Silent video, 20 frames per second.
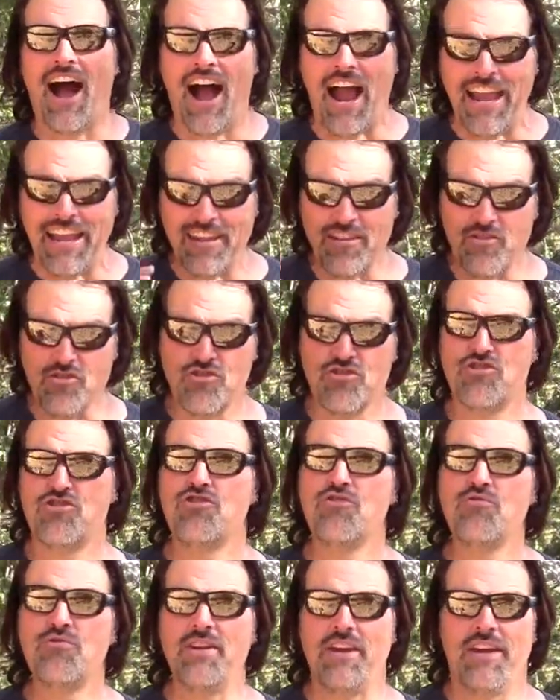I can
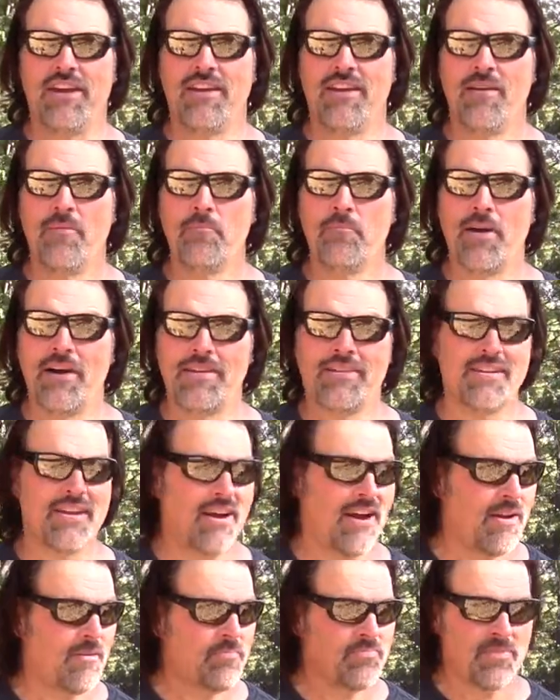shoot it, but
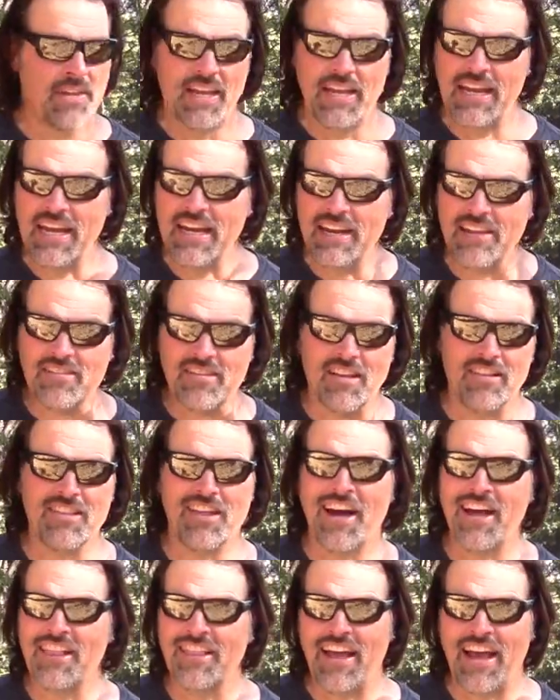it is a
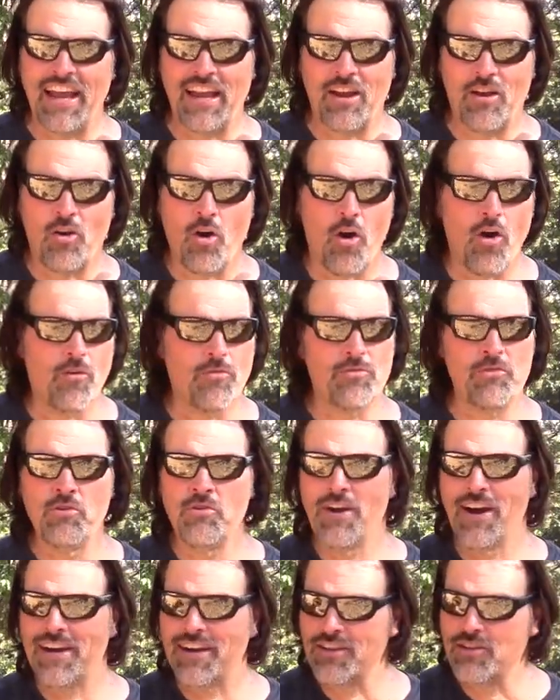lot like golf.
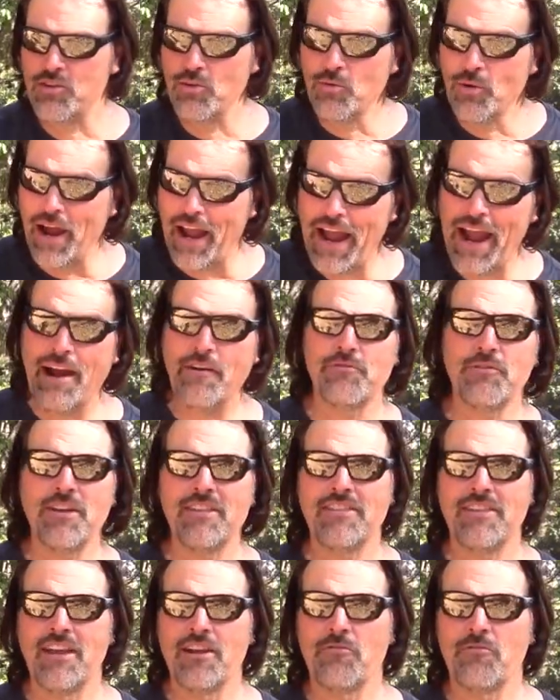You gotta do
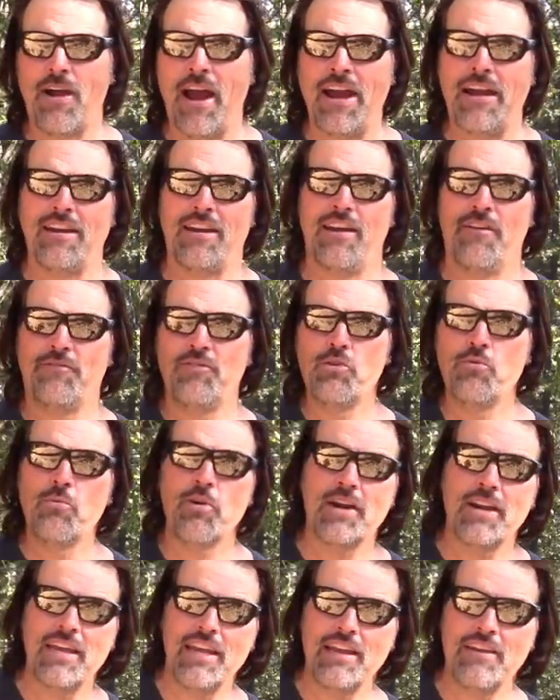everything right if you
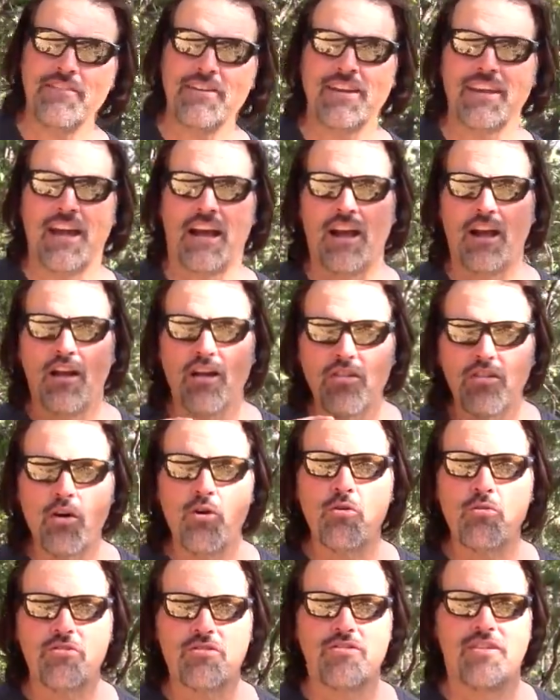wanna even get
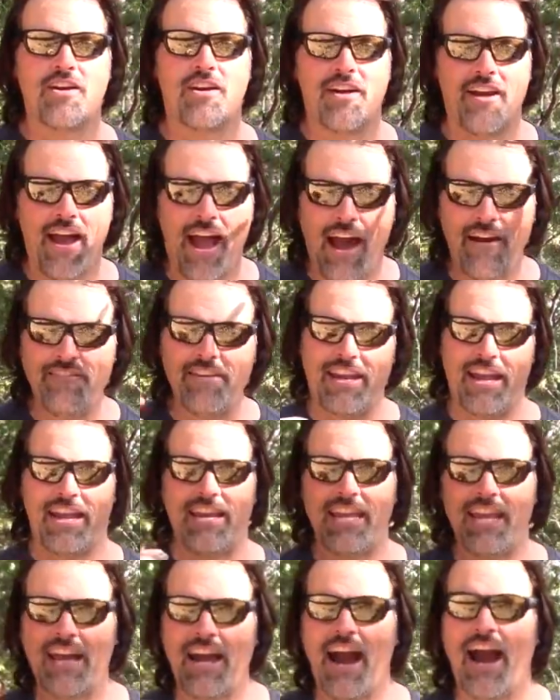close to having
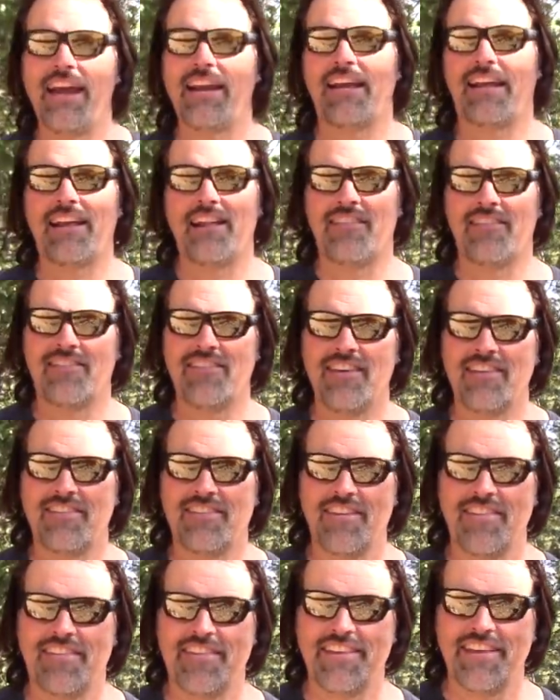any kind of
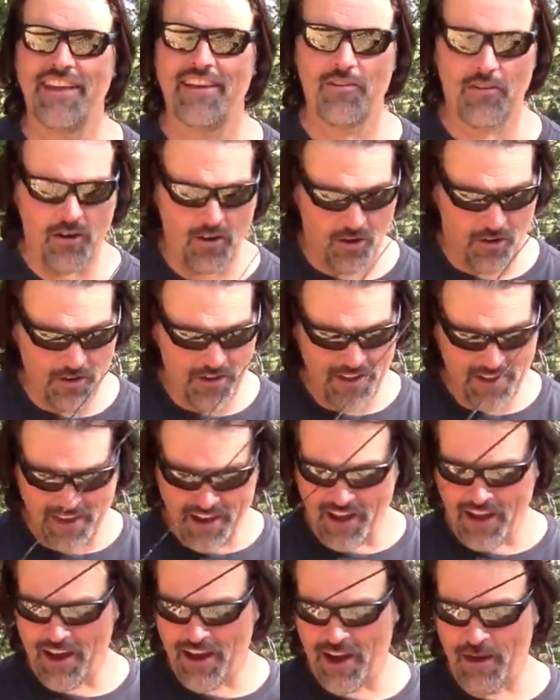consistency at all.
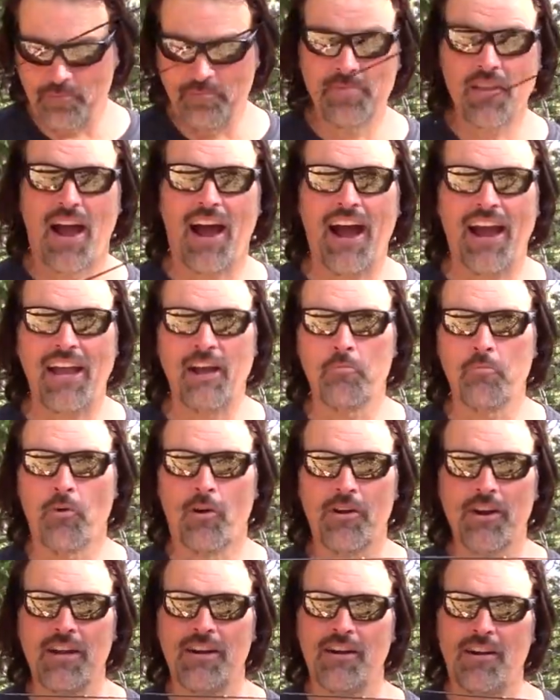I am
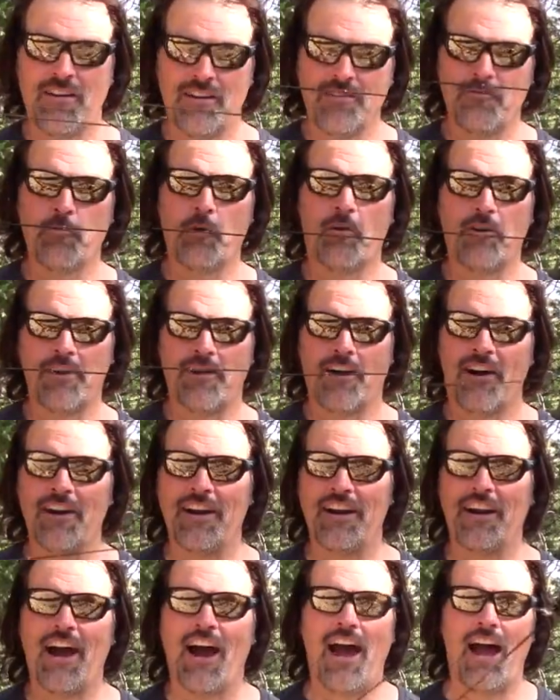working
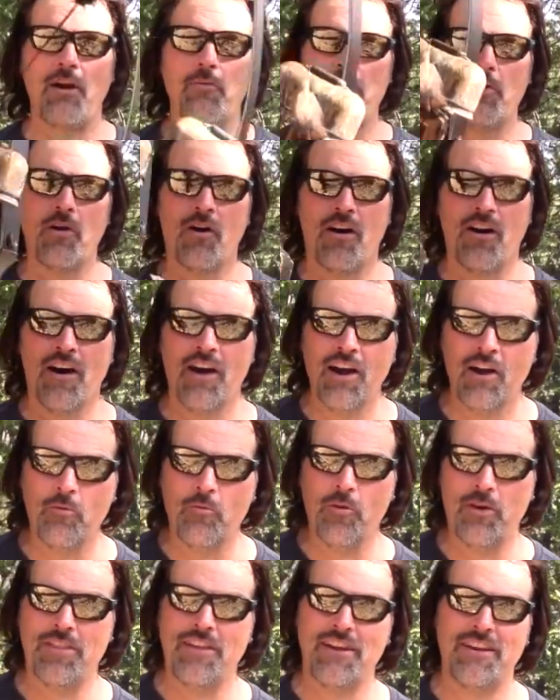on it. I will hunt
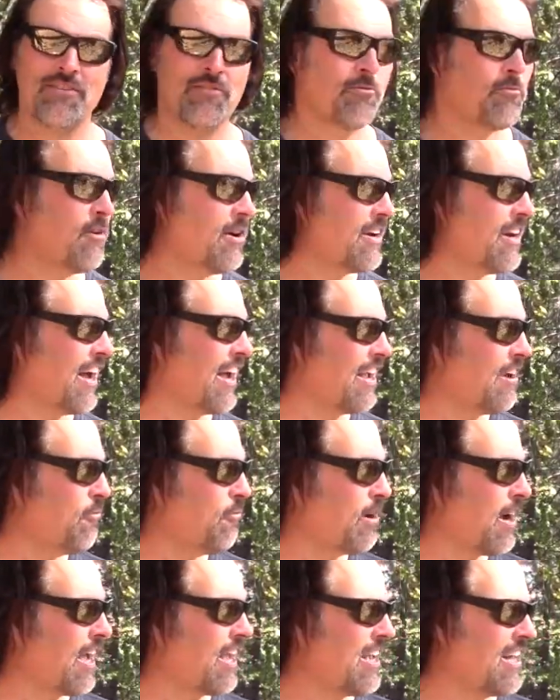with it when I
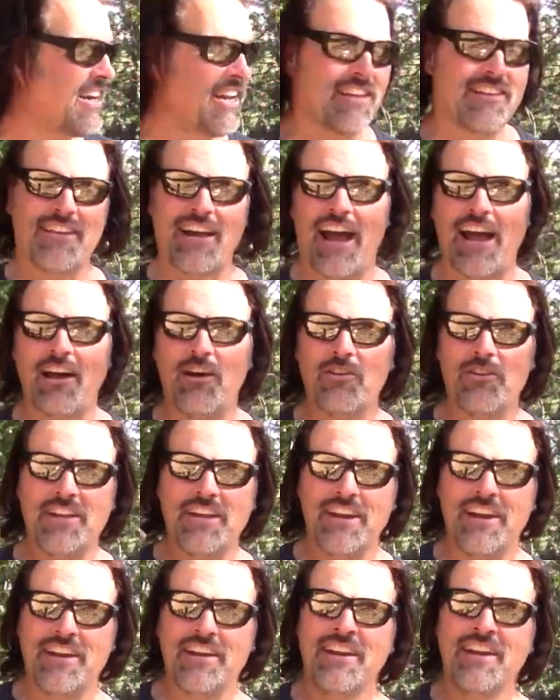get it dialed
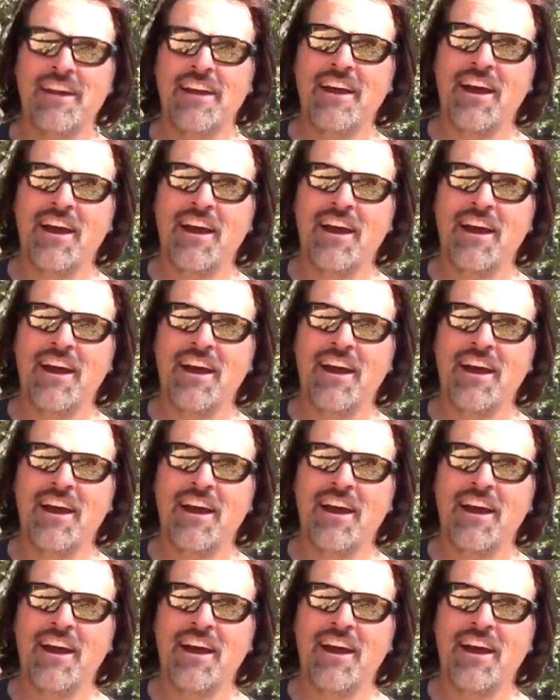in.